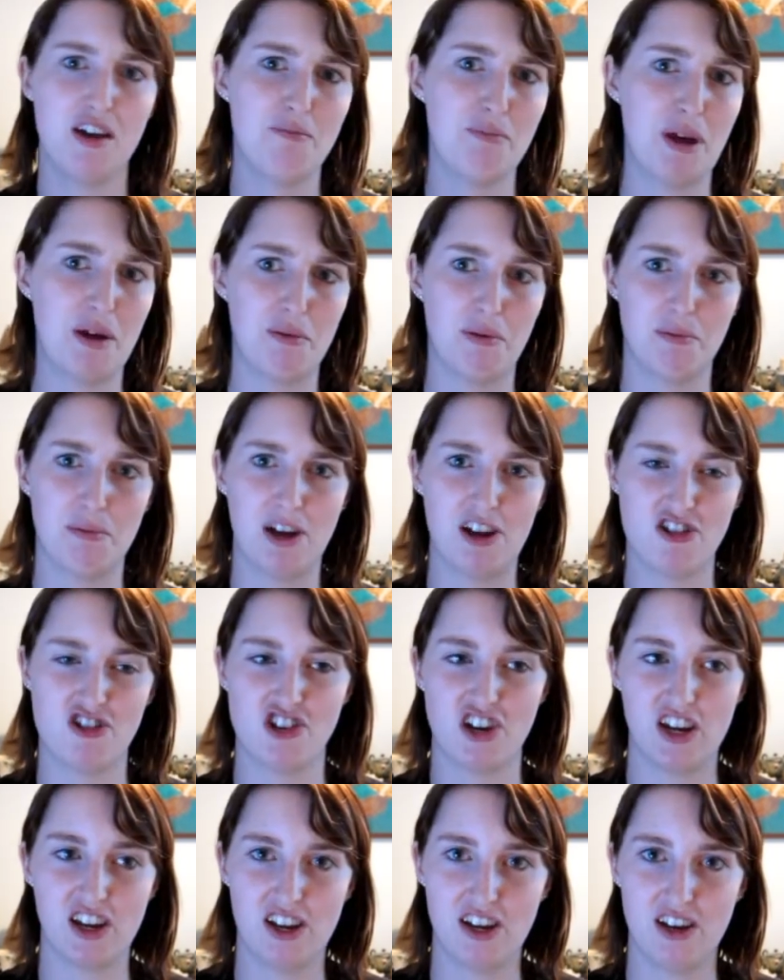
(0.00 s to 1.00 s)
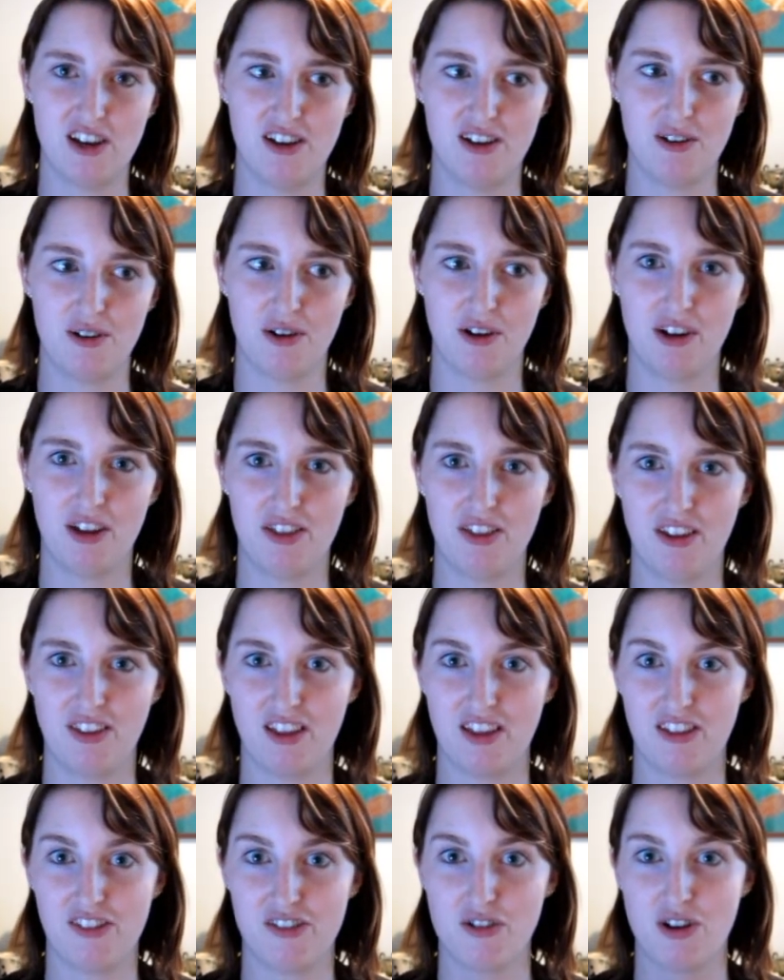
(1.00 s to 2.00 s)
paper mache or anything
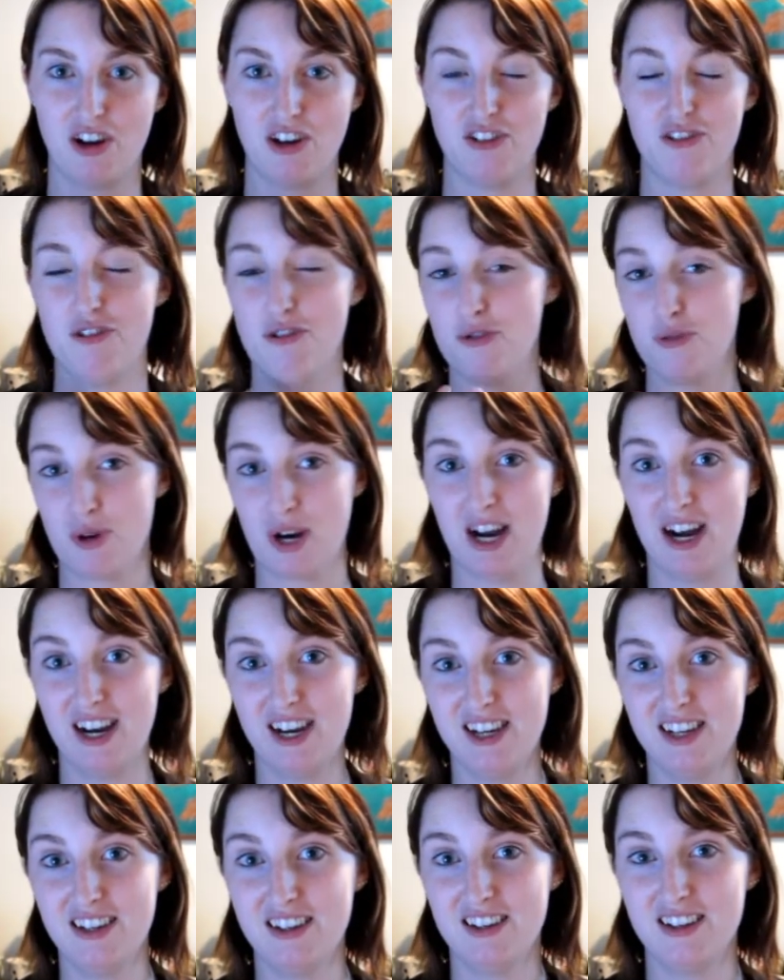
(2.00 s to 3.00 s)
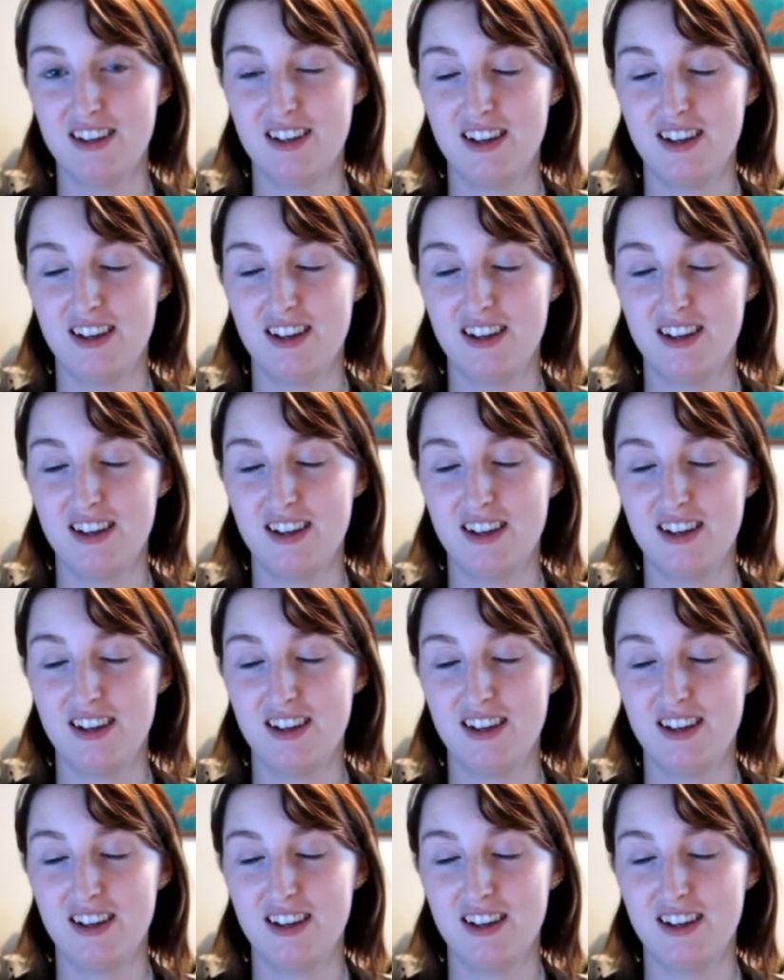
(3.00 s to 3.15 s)
that's trying to dry